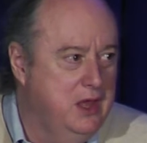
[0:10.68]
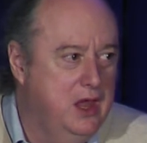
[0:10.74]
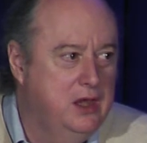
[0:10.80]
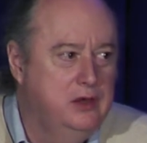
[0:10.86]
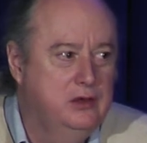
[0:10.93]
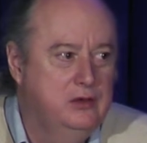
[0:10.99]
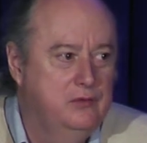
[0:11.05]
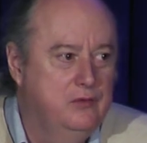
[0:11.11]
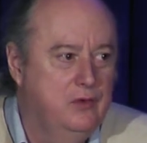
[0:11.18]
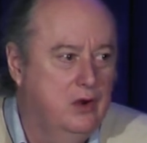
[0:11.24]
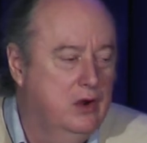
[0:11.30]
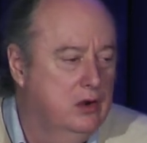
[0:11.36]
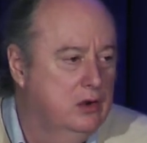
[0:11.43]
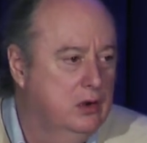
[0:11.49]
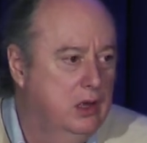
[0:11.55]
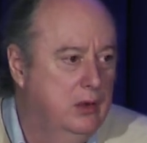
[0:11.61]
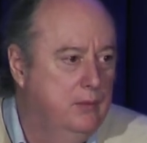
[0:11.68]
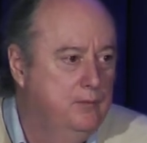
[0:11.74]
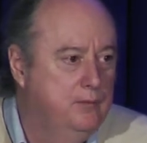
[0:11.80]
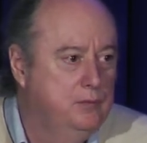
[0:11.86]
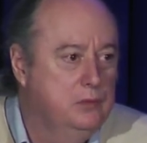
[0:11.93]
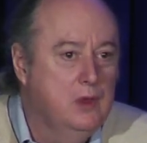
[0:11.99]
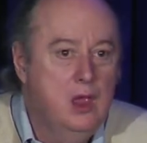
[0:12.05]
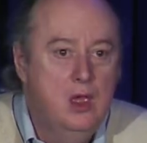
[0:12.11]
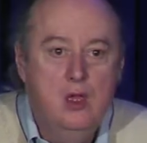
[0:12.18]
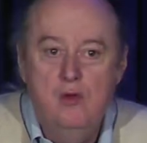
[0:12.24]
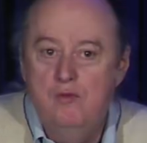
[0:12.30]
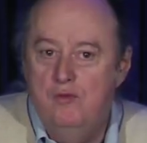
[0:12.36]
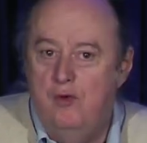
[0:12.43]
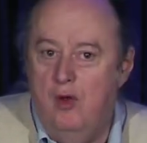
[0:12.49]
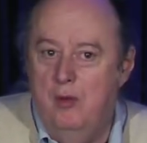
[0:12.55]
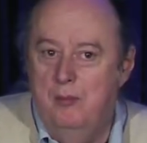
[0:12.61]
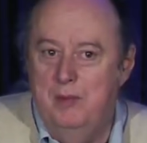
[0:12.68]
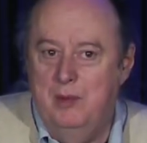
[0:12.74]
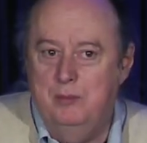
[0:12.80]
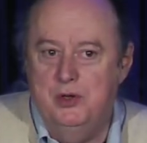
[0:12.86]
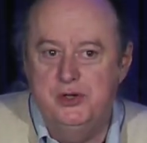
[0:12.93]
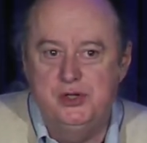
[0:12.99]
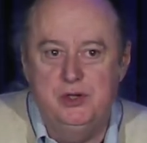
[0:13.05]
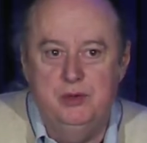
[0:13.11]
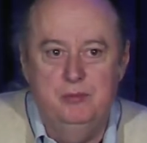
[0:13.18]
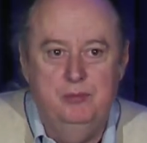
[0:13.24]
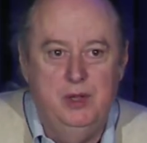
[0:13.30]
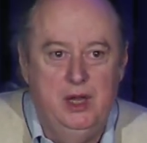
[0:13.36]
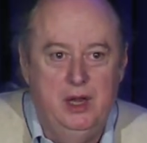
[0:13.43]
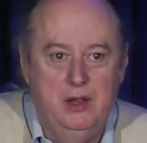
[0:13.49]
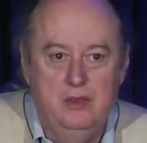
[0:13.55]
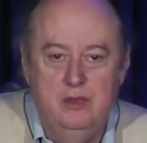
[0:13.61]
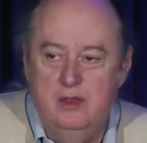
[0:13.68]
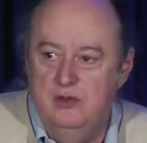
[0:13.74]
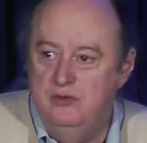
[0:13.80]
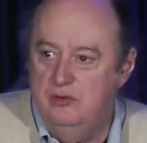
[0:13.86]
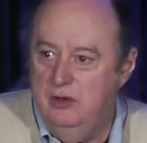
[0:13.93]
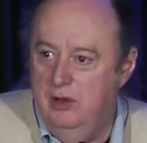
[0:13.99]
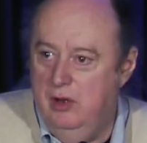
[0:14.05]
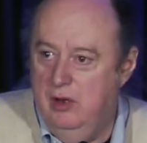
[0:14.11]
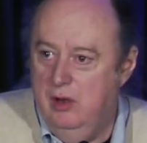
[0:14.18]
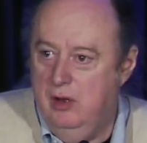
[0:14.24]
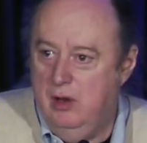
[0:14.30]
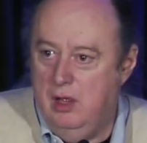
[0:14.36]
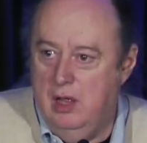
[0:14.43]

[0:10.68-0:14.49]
end of our um, fall membership meeting this year.